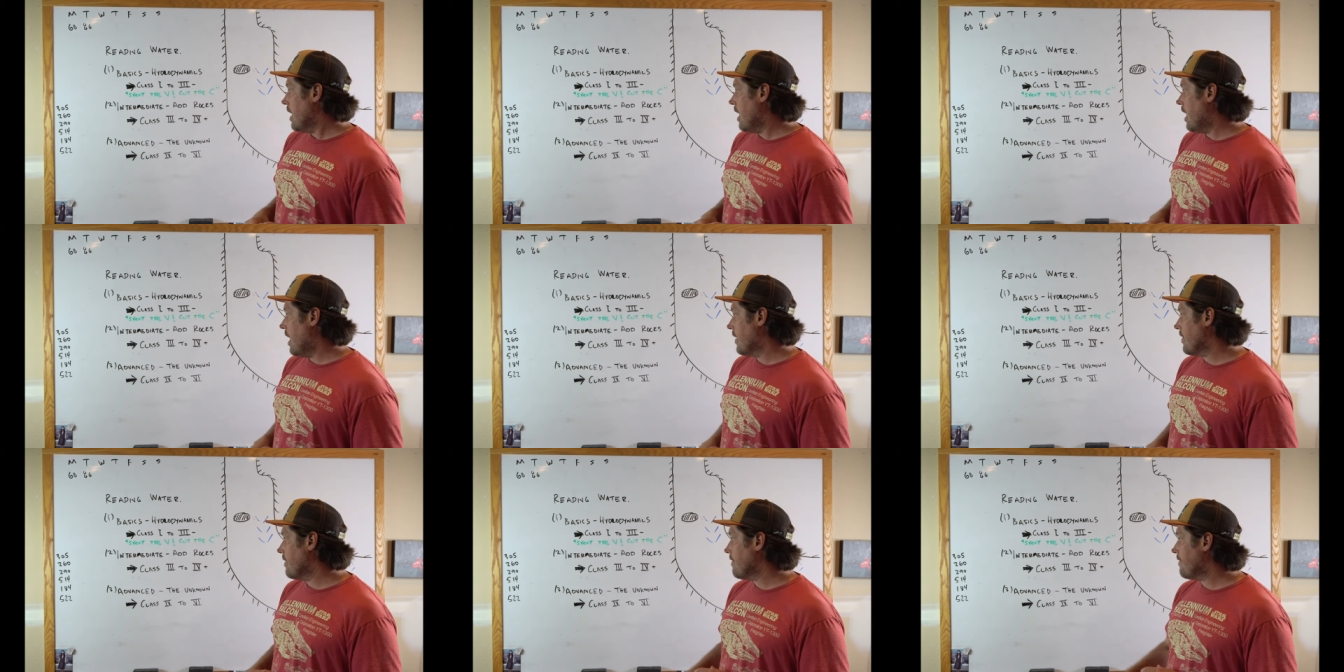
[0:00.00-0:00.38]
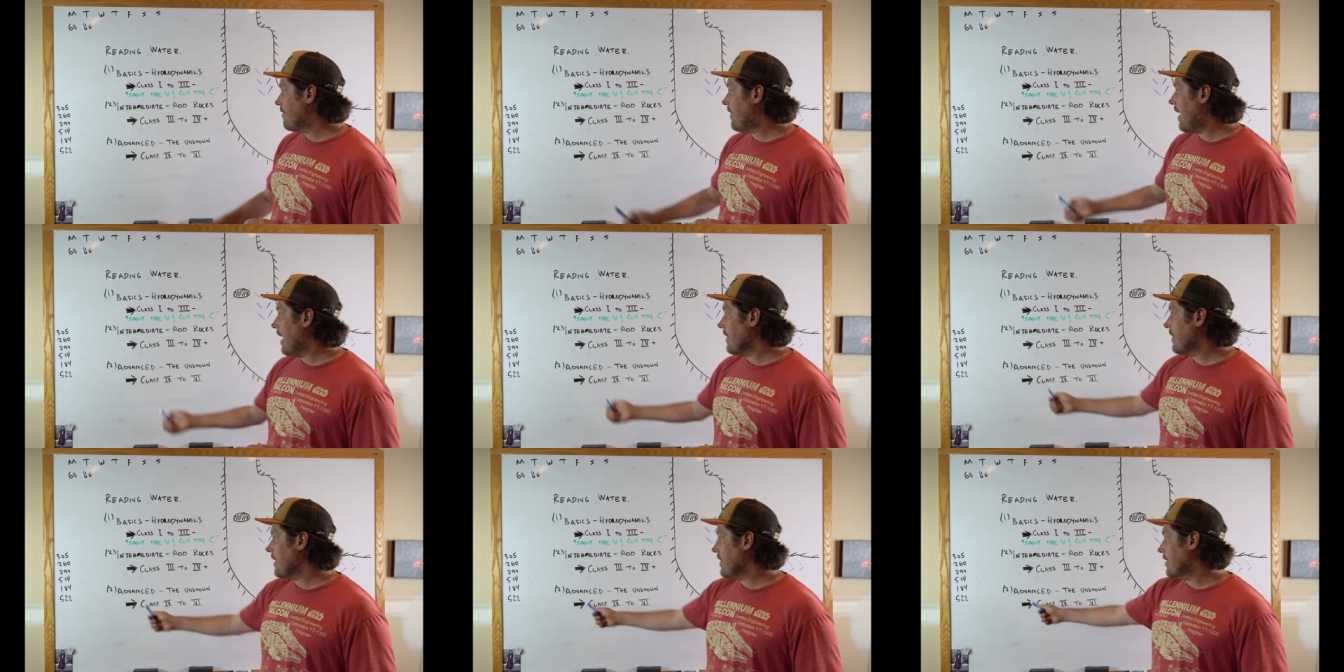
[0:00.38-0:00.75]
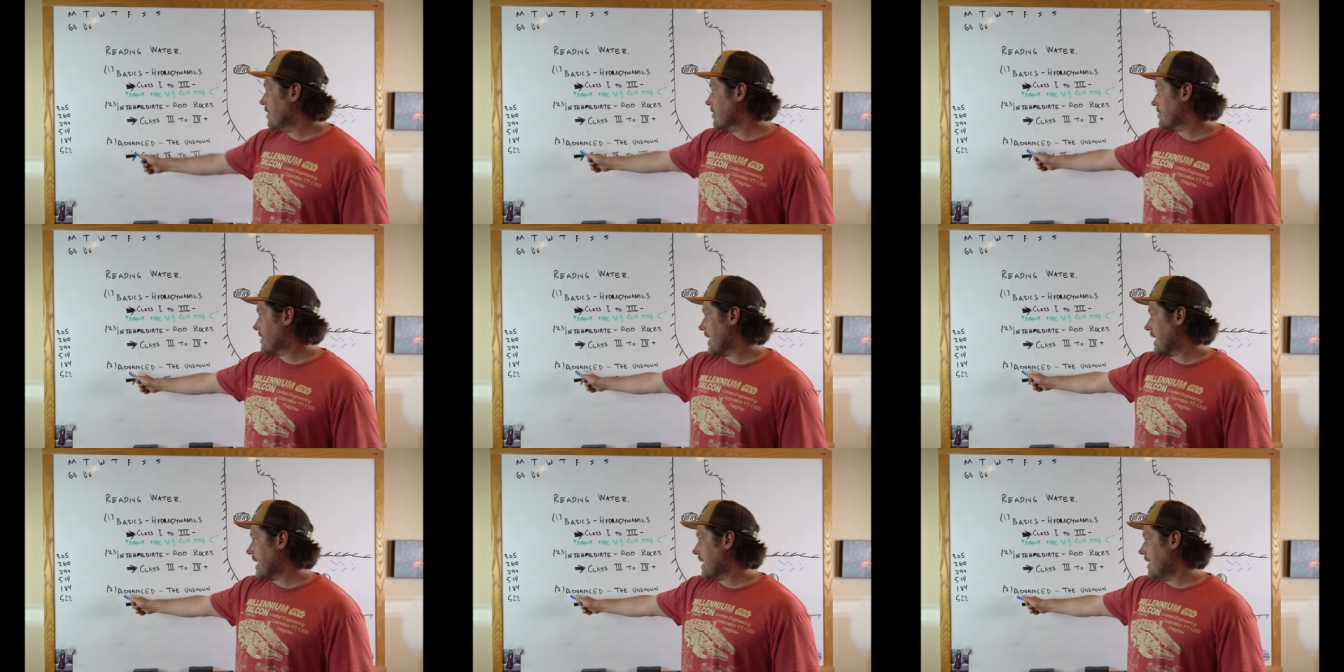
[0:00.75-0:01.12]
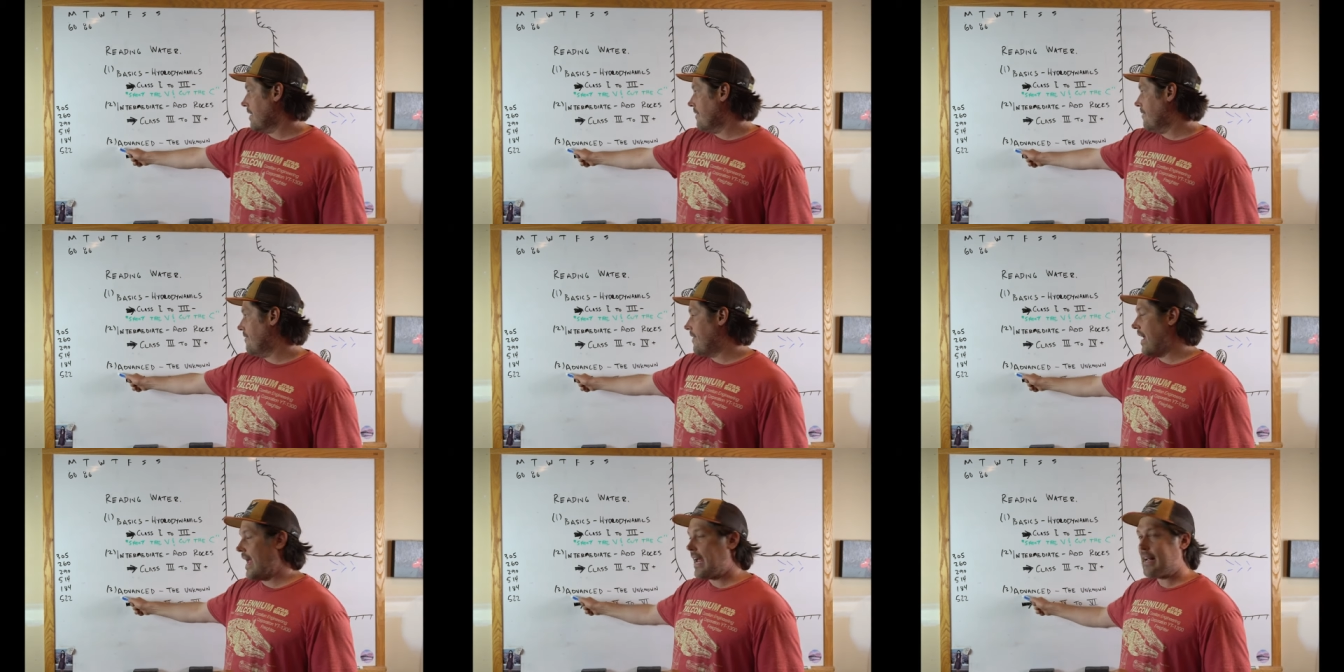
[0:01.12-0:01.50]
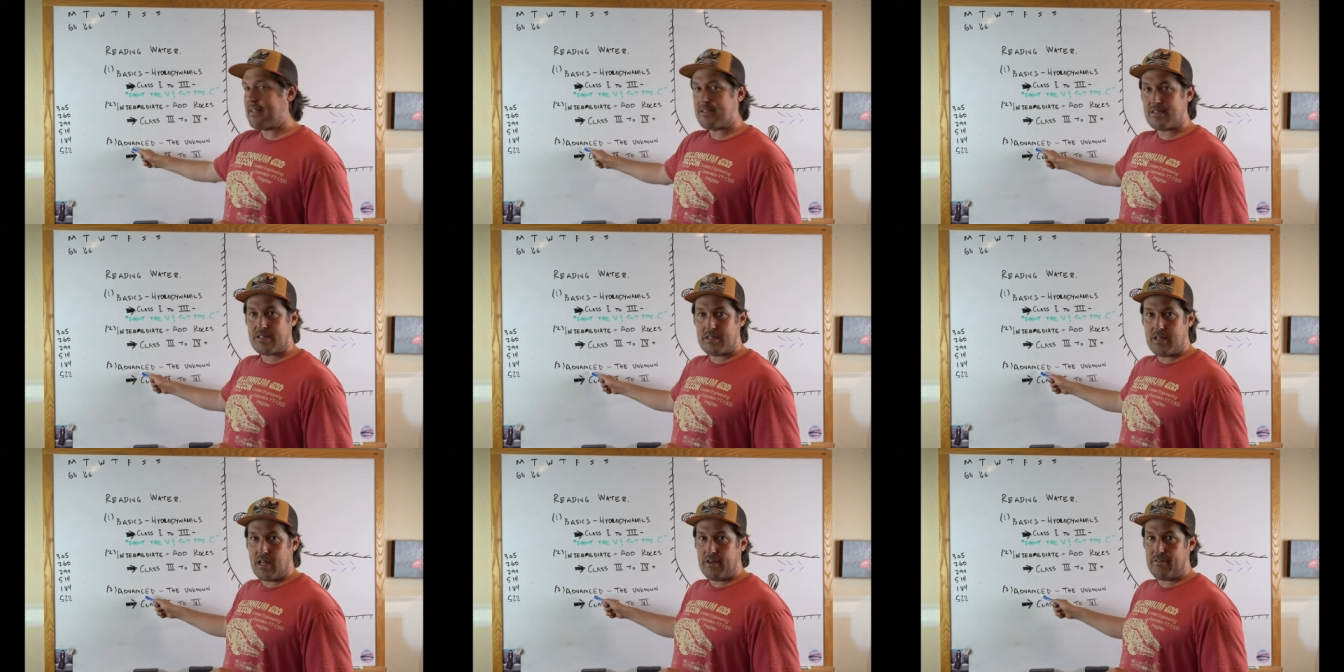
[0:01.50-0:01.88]
And then finally, there's like an
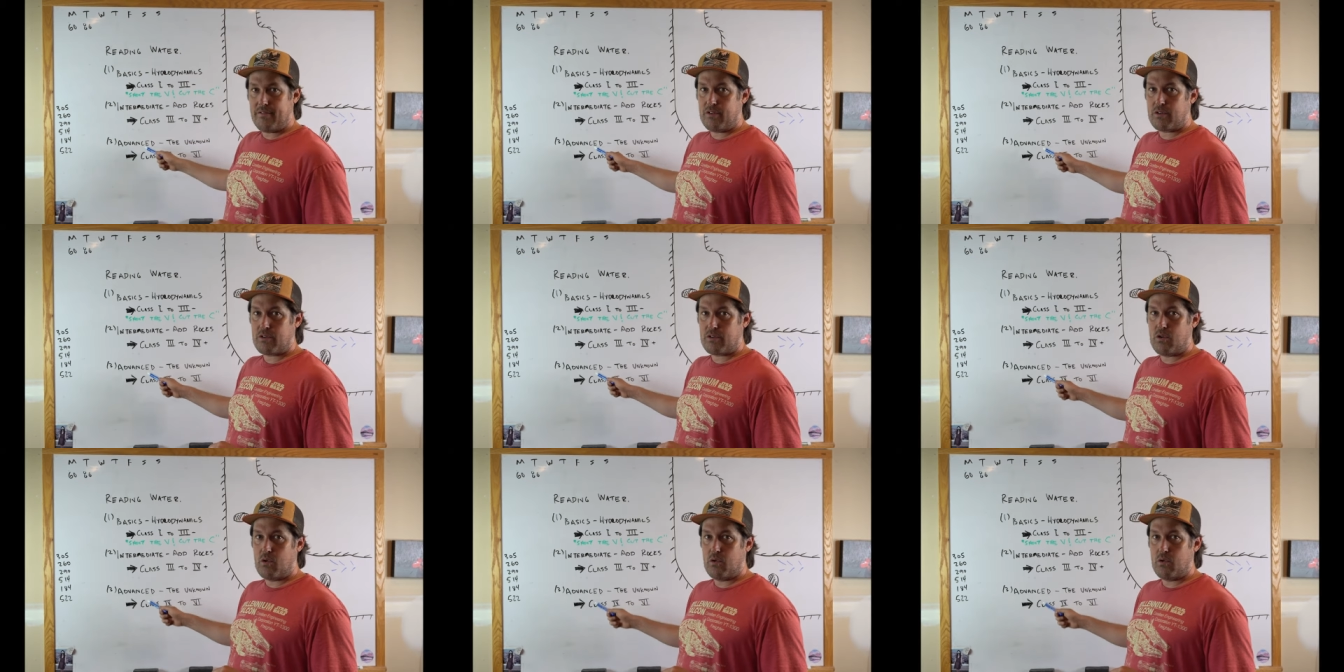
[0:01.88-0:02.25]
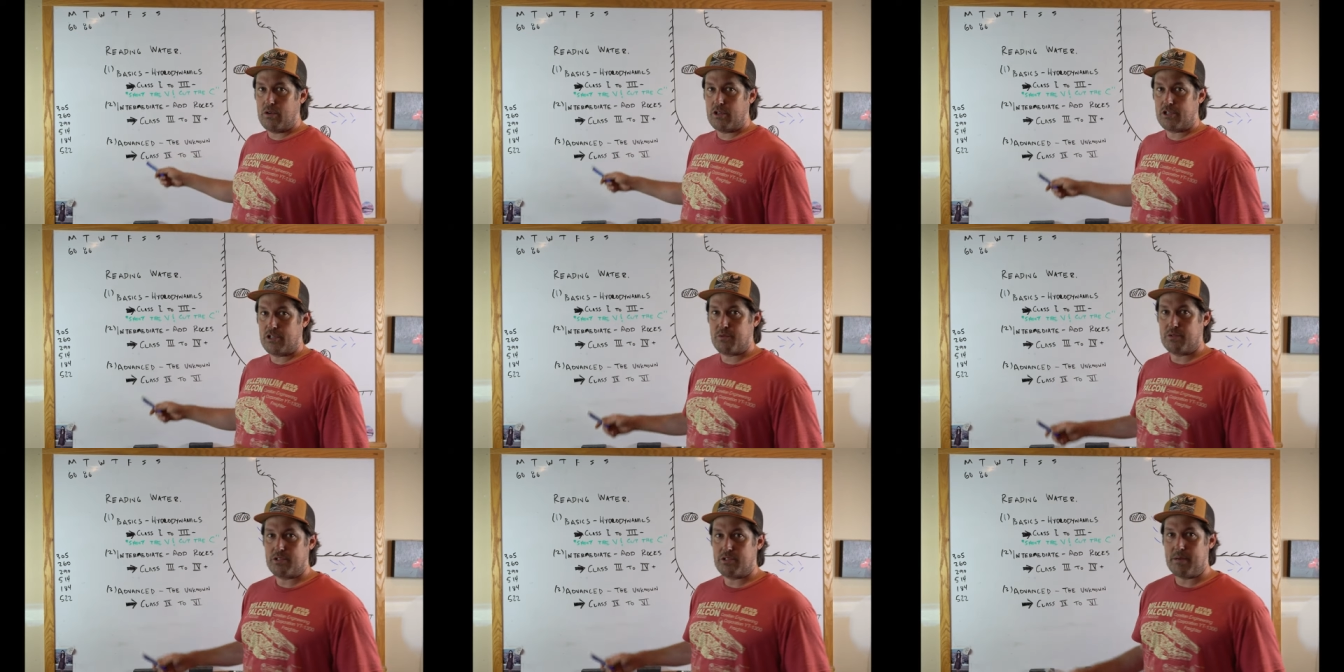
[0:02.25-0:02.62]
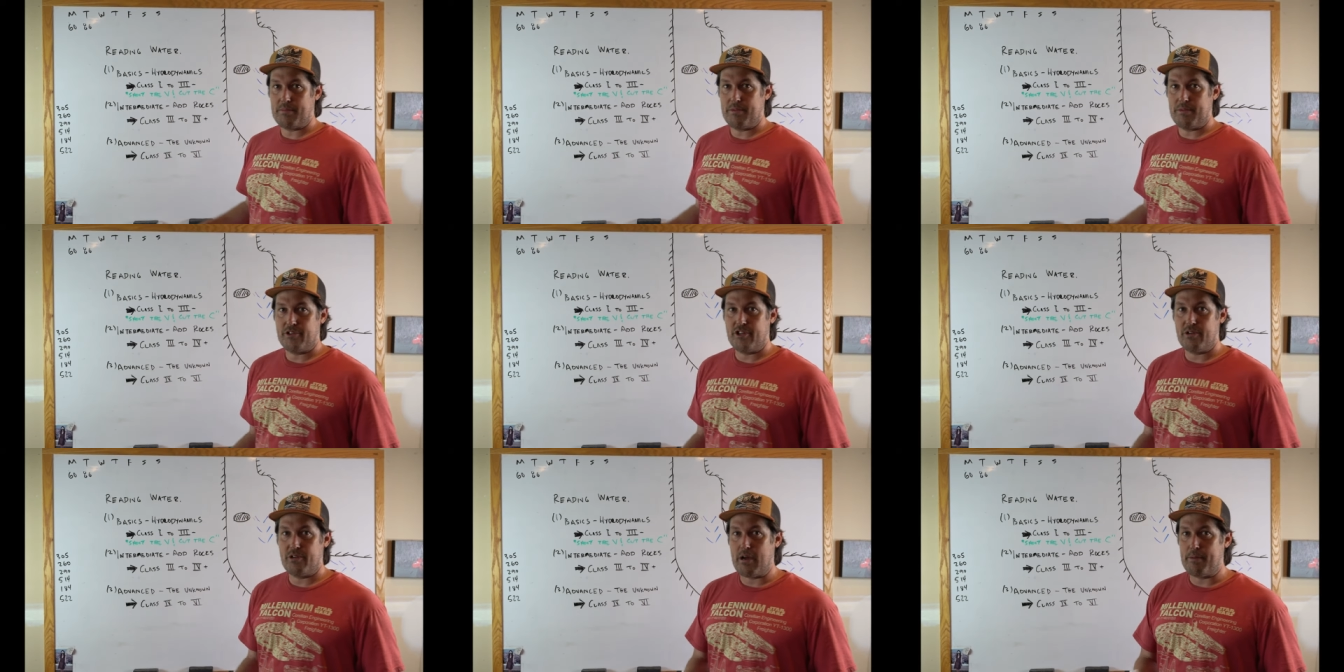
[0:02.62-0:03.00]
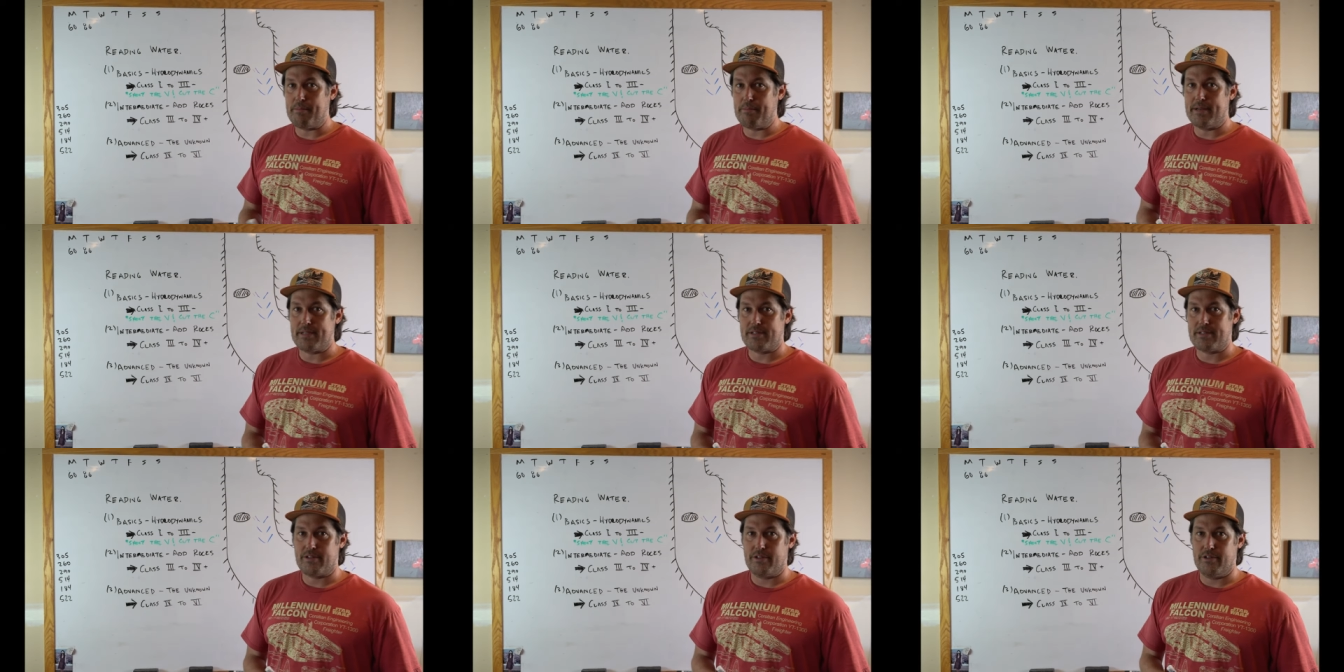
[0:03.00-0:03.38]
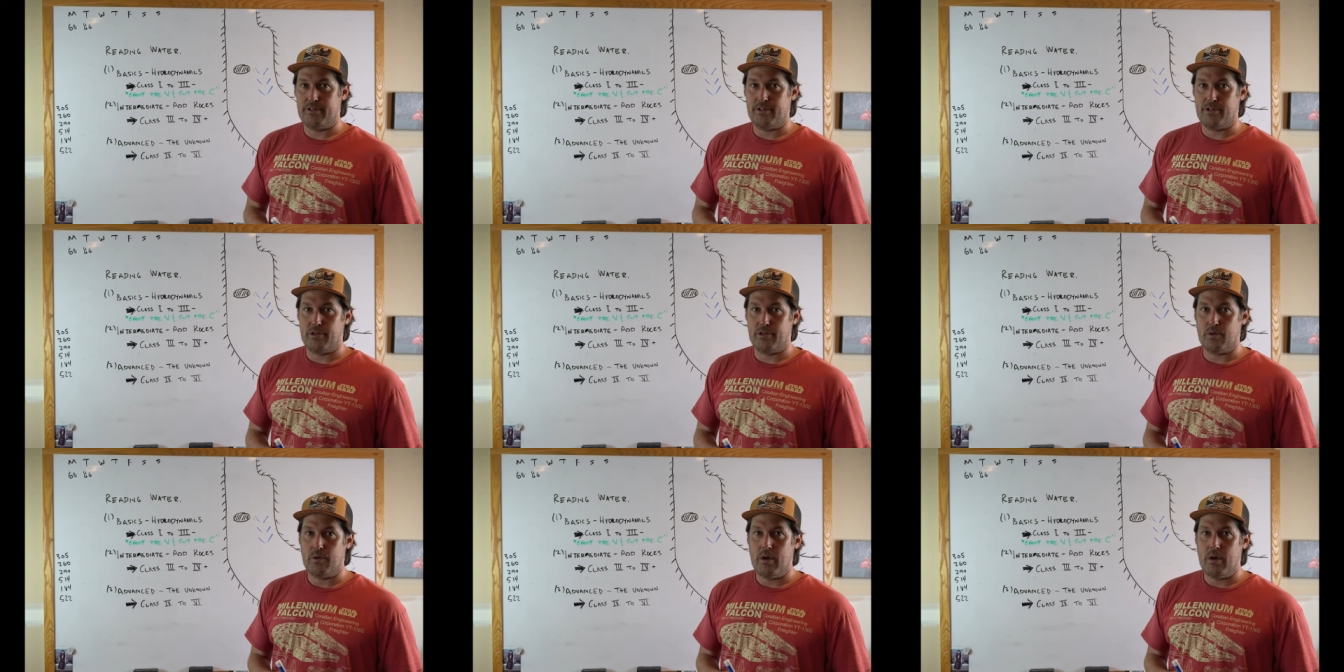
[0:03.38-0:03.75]
advanced level course, which I'm gonna do my best to
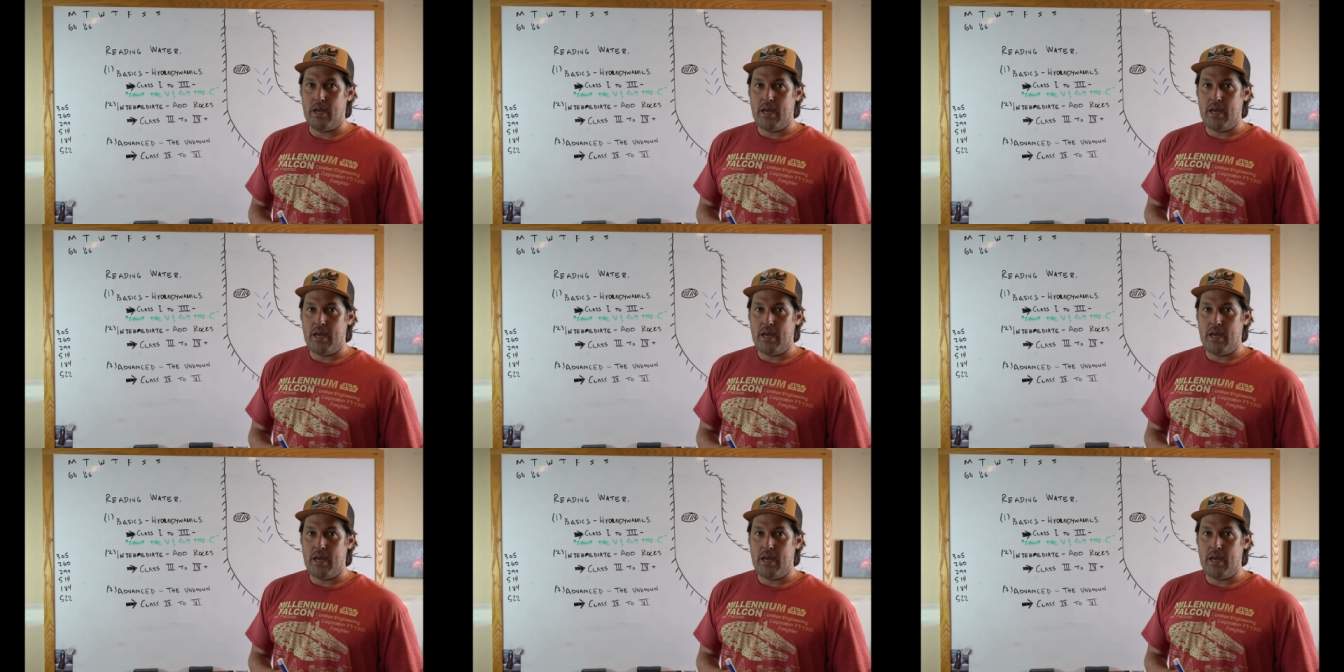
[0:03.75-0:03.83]
do.